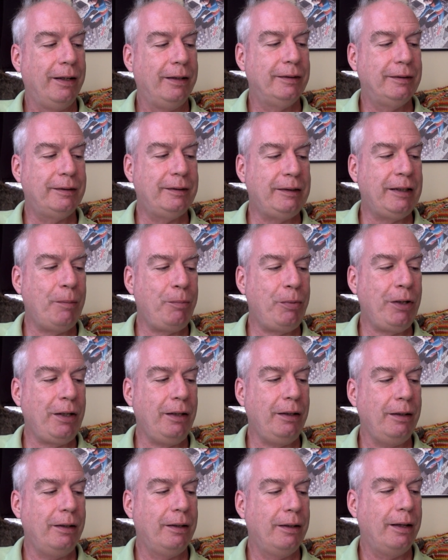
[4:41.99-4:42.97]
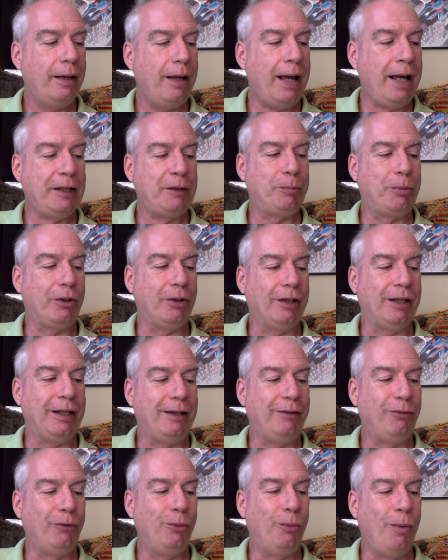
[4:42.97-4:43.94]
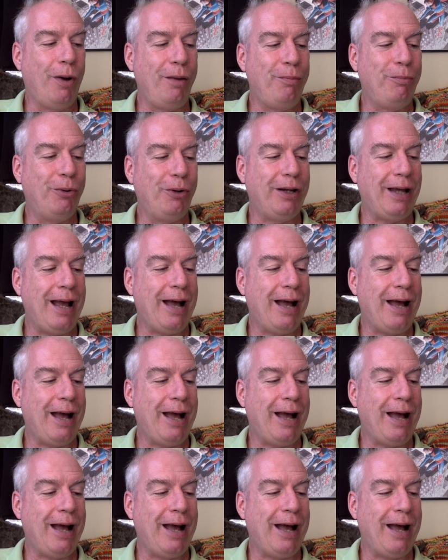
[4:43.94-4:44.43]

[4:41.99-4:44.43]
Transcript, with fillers: skipping expertly through one book